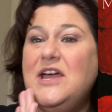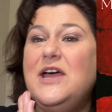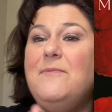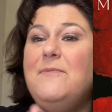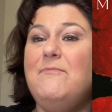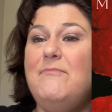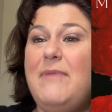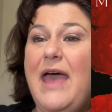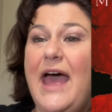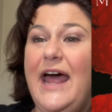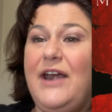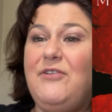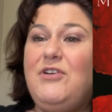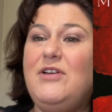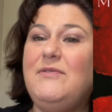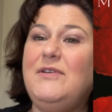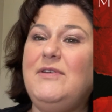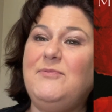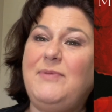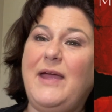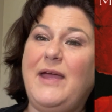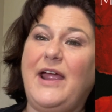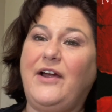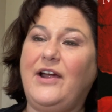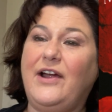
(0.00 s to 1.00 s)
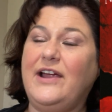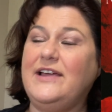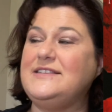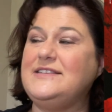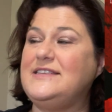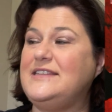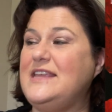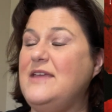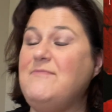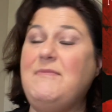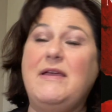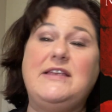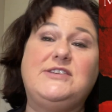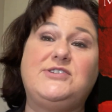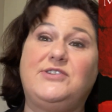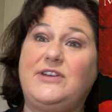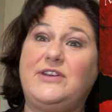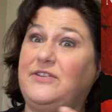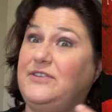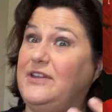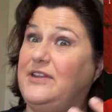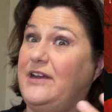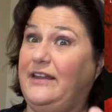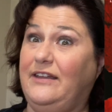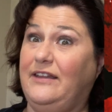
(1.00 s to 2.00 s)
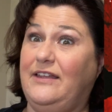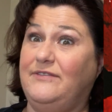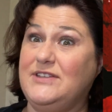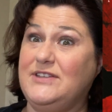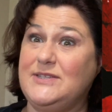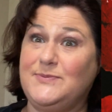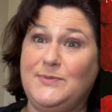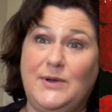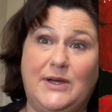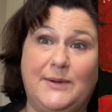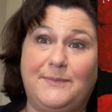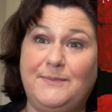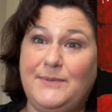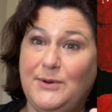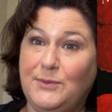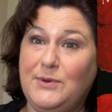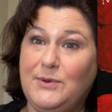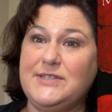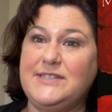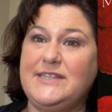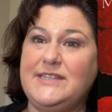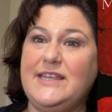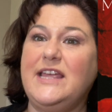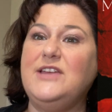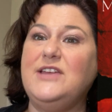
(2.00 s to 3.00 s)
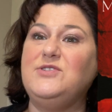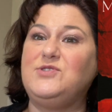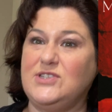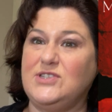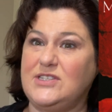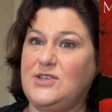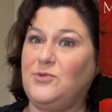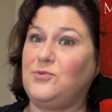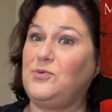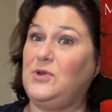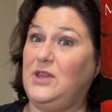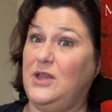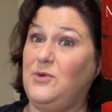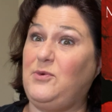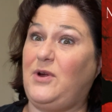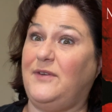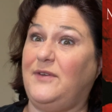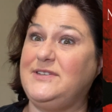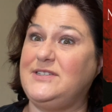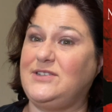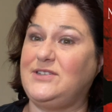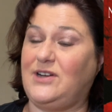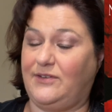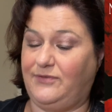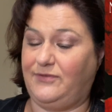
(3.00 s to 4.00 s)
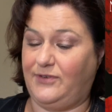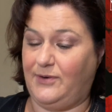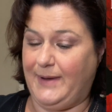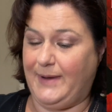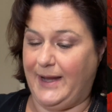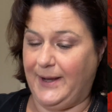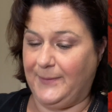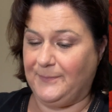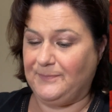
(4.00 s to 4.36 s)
Madwomen of Paris. It may turn out that I love this book, but we'll see. It's just a really rough start for me.